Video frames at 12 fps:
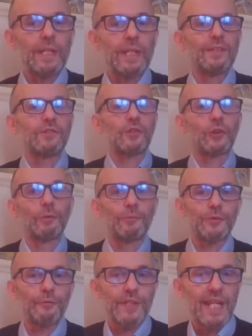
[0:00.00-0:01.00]
in terms
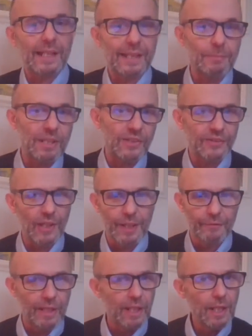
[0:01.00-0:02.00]
of the academic side
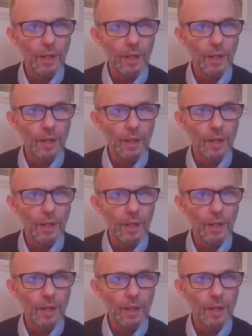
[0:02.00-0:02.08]
of it,